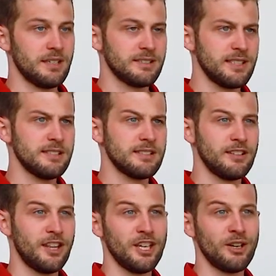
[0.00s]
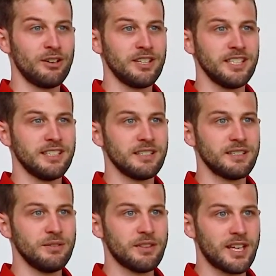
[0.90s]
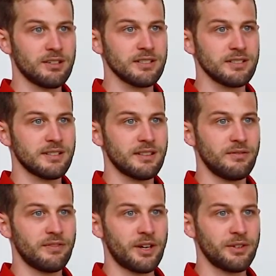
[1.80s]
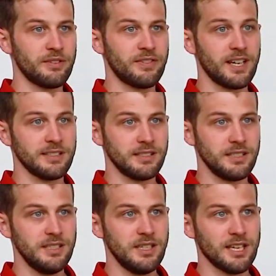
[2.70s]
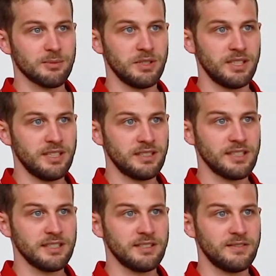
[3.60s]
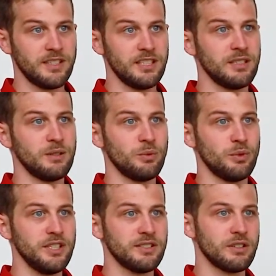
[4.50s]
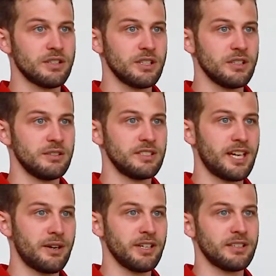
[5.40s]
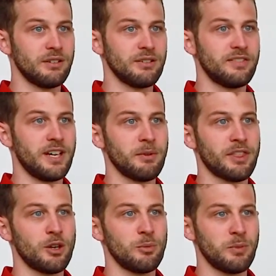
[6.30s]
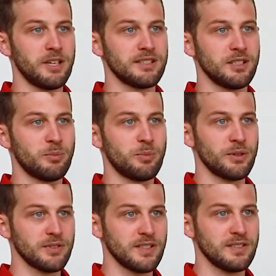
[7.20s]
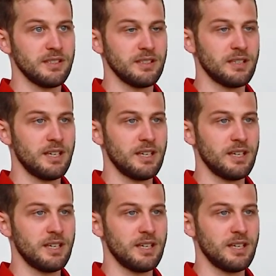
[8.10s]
Since the early 2000s, the Fraunhofer ICT has been intensively researching on direct long fiber thermoplastic processing,